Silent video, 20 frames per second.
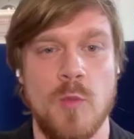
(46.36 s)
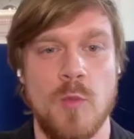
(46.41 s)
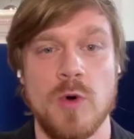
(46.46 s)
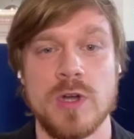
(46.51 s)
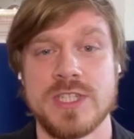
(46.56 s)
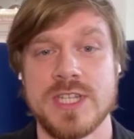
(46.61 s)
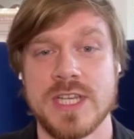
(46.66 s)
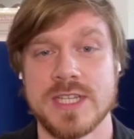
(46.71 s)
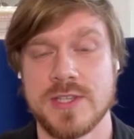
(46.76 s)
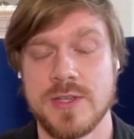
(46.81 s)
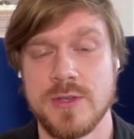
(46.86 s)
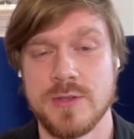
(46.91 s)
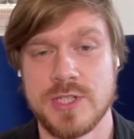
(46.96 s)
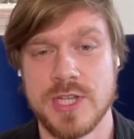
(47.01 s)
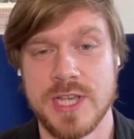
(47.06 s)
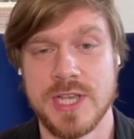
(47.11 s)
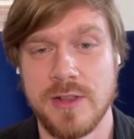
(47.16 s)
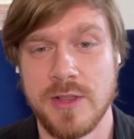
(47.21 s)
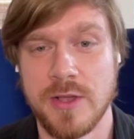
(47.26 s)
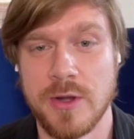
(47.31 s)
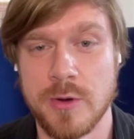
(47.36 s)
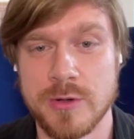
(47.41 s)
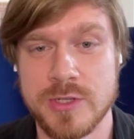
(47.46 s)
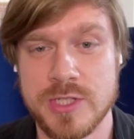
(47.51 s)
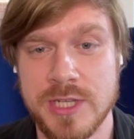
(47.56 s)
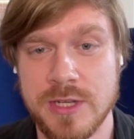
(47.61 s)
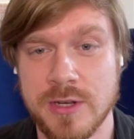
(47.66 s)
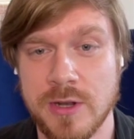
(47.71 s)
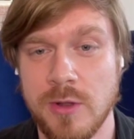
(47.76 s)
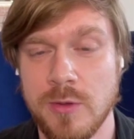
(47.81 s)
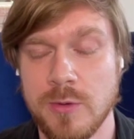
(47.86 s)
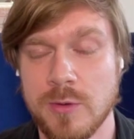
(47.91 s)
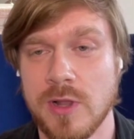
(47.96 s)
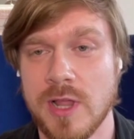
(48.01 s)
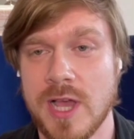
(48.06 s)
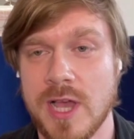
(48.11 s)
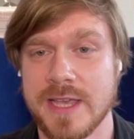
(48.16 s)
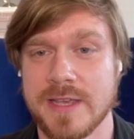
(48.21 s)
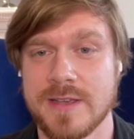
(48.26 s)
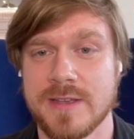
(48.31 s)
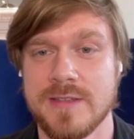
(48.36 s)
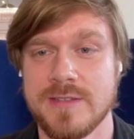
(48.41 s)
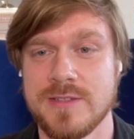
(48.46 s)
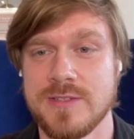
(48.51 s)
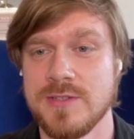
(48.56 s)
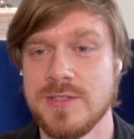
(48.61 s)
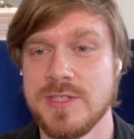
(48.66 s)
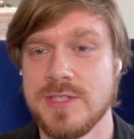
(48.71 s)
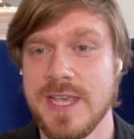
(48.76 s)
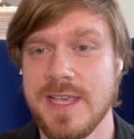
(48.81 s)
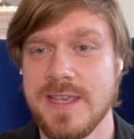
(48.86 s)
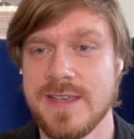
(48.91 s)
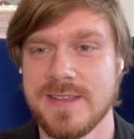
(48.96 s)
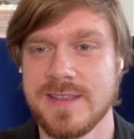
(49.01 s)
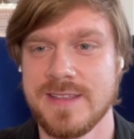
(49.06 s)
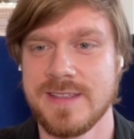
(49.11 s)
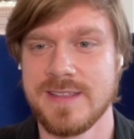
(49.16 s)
What does your daily routine look like today?